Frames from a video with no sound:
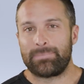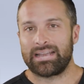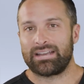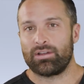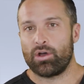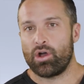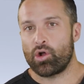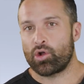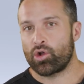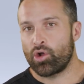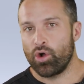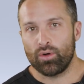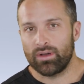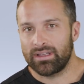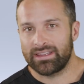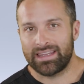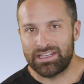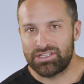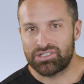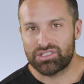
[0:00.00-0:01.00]
but
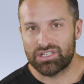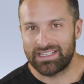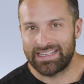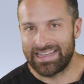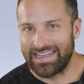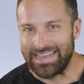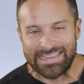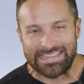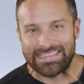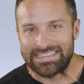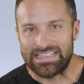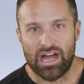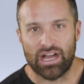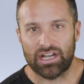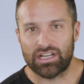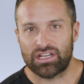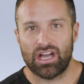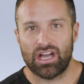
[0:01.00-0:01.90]
correlation is not